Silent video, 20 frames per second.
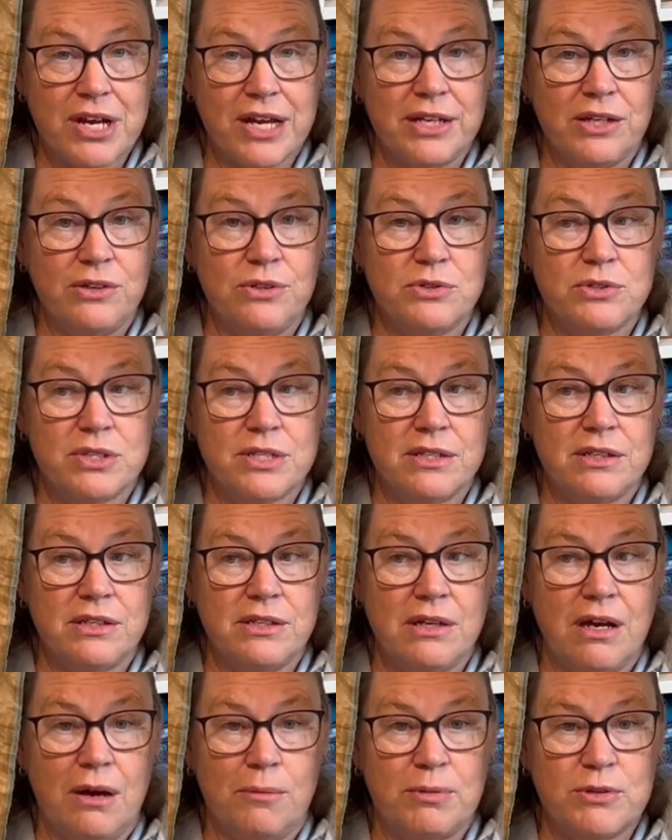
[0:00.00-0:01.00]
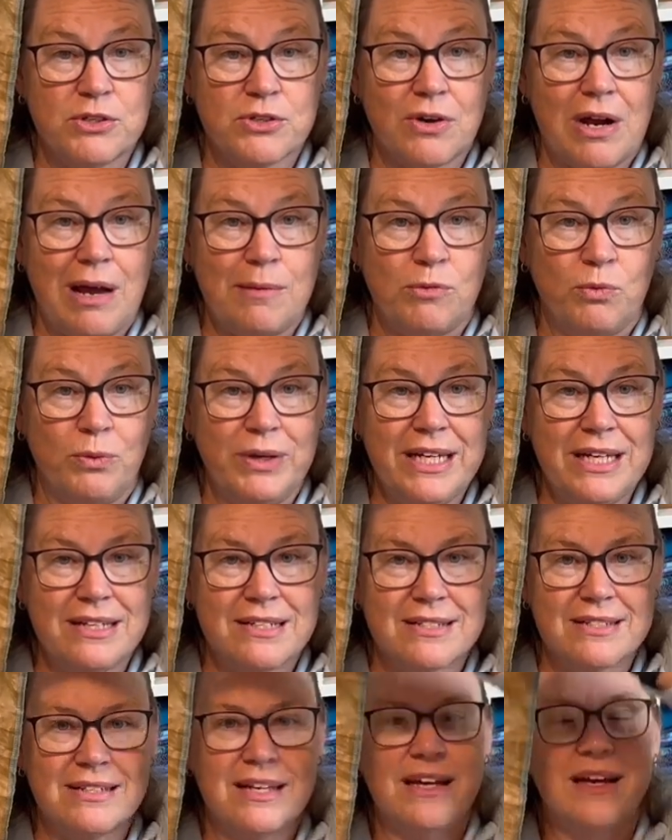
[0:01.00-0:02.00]
I used the prescribed
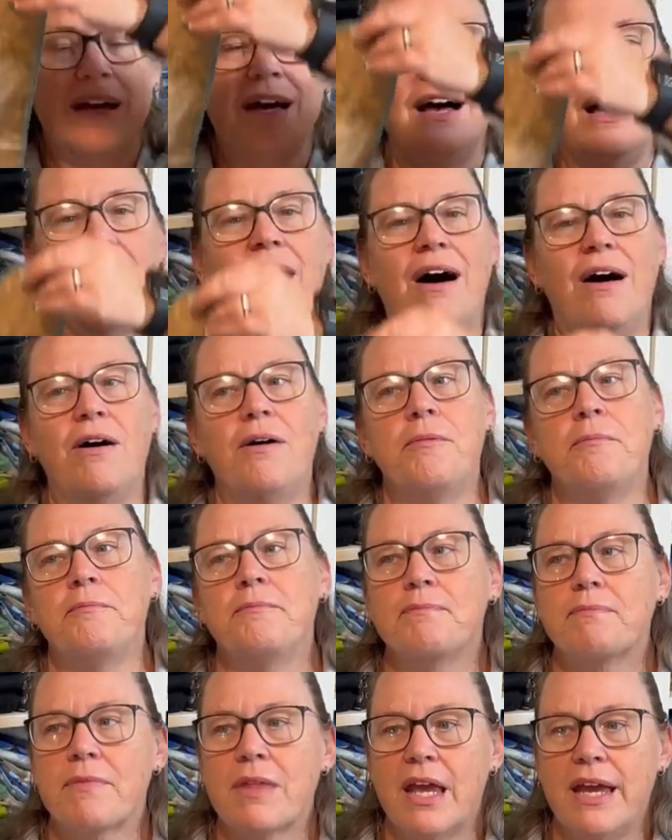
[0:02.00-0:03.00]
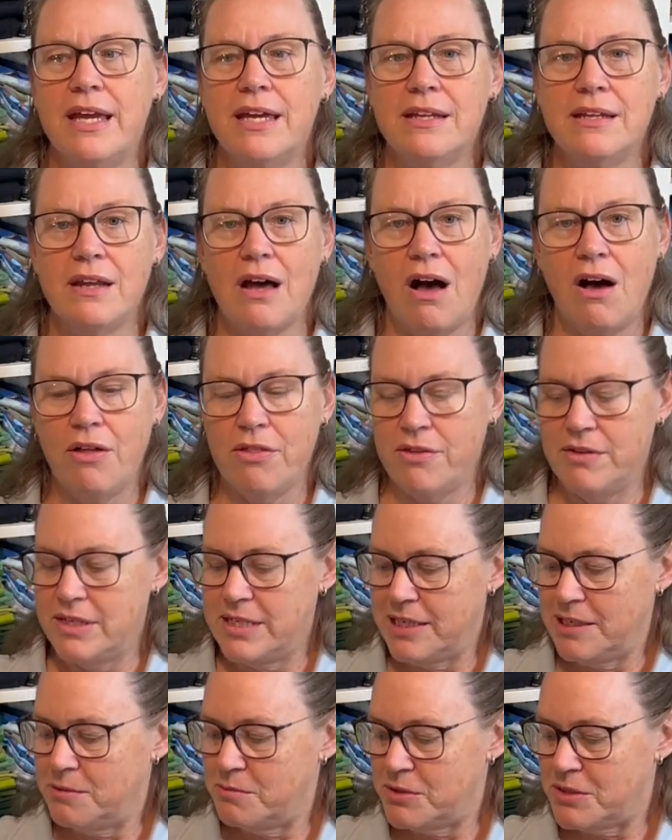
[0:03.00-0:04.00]
weeks and all the
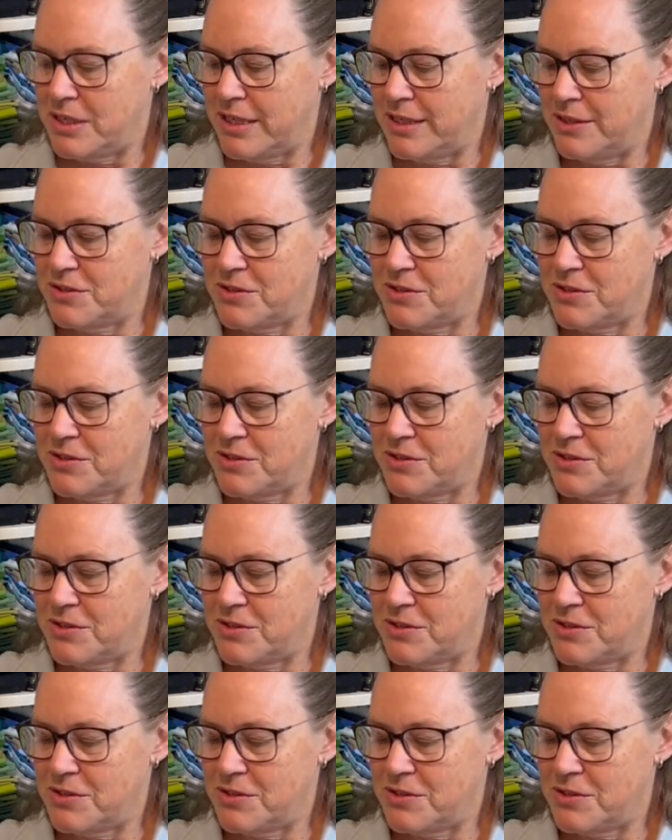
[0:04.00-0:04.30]
DMC.